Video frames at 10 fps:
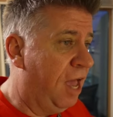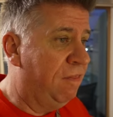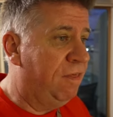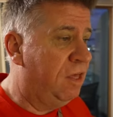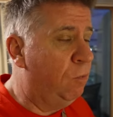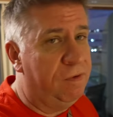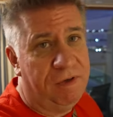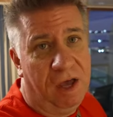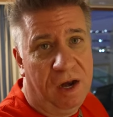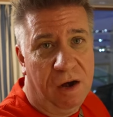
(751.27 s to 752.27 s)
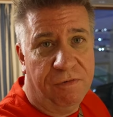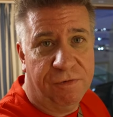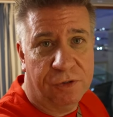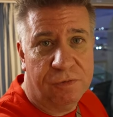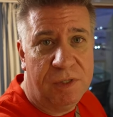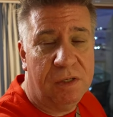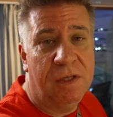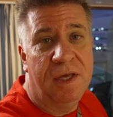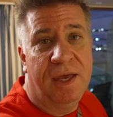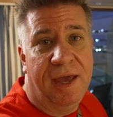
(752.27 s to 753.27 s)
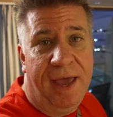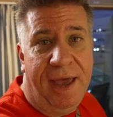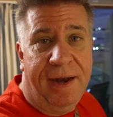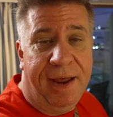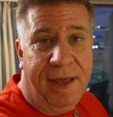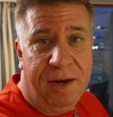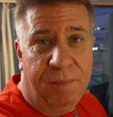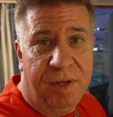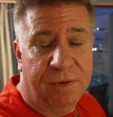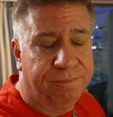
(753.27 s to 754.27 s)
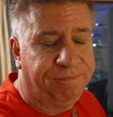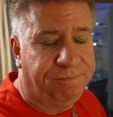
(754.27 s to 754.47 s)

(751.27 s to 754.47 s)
And then we've got our first meal at Animator